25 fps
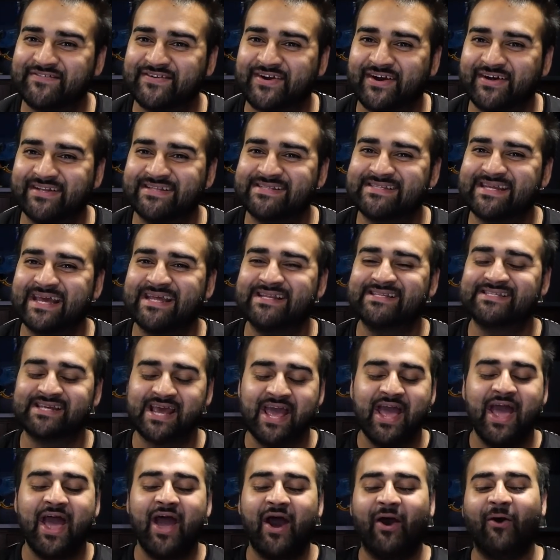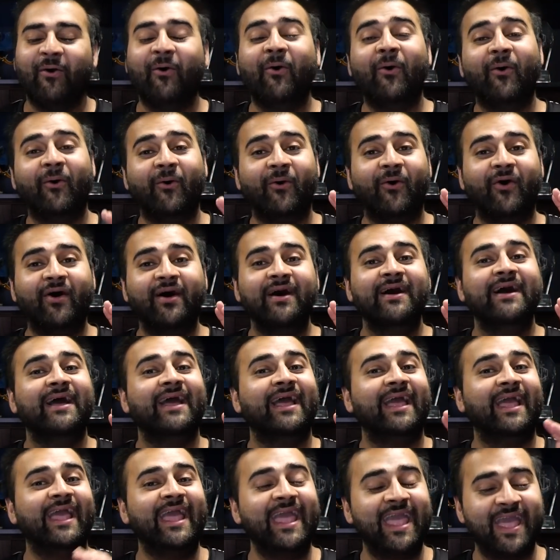content, or
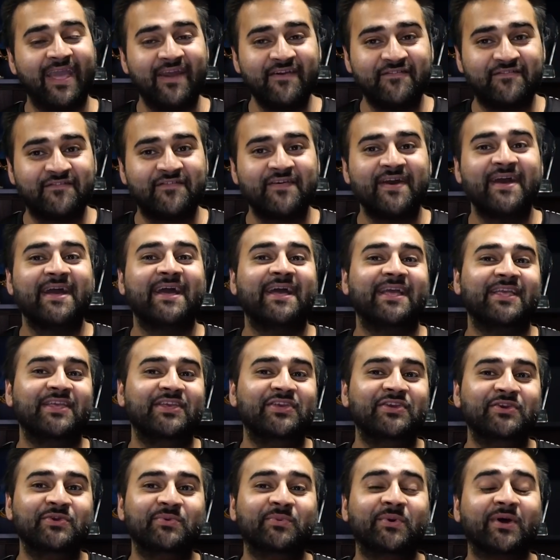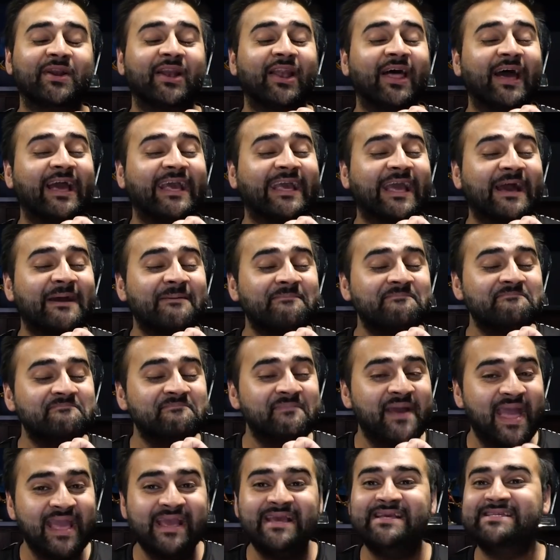if you would like
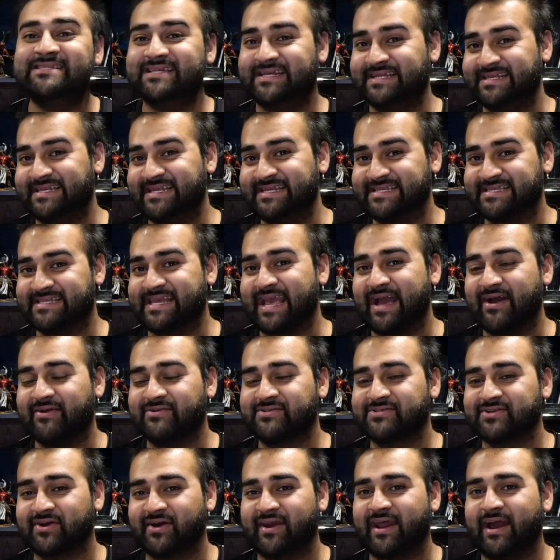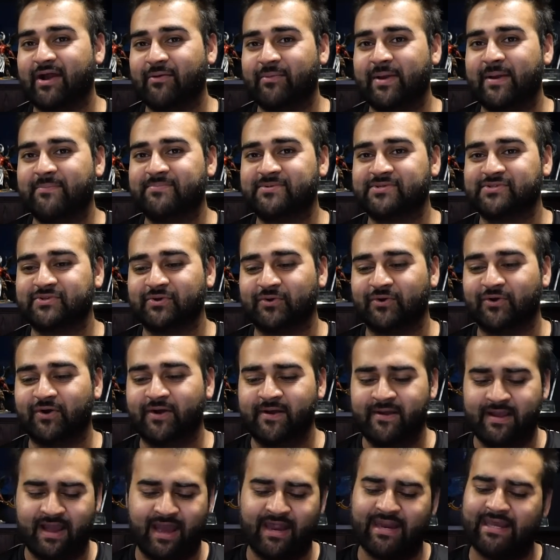amazing discounts on our web
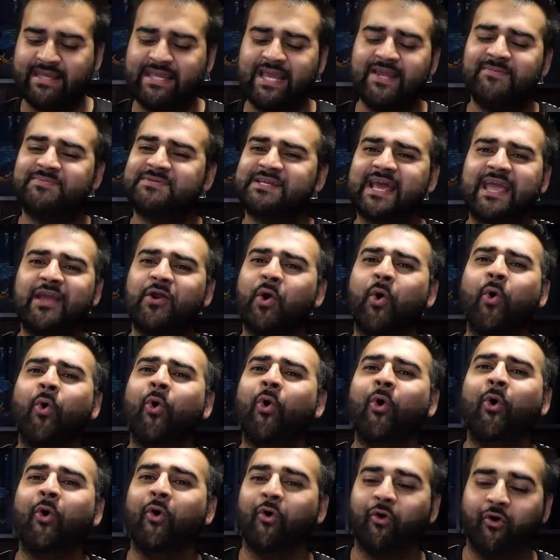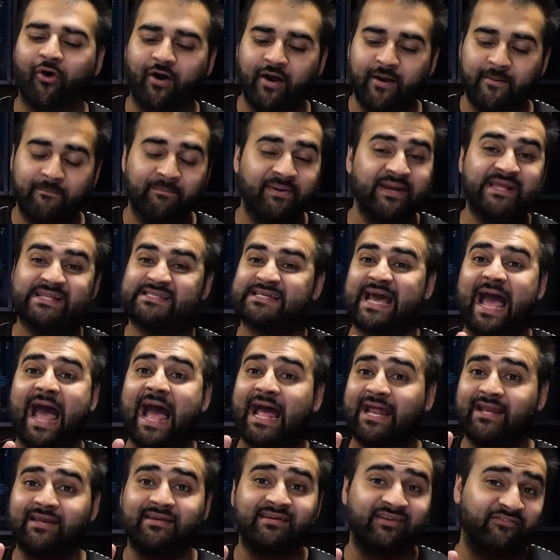store, and I keep saying or, but it's
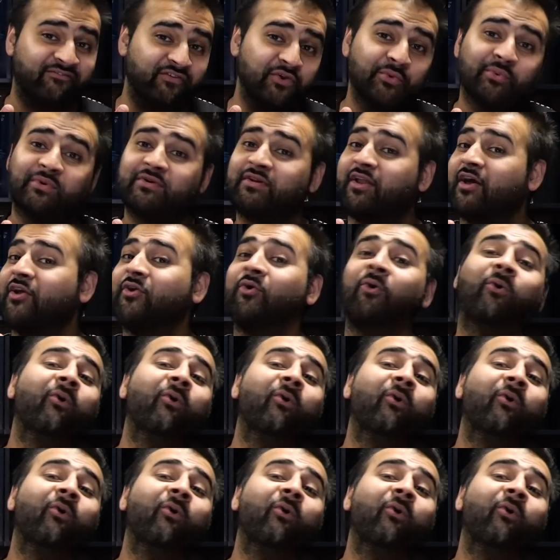and. If you would like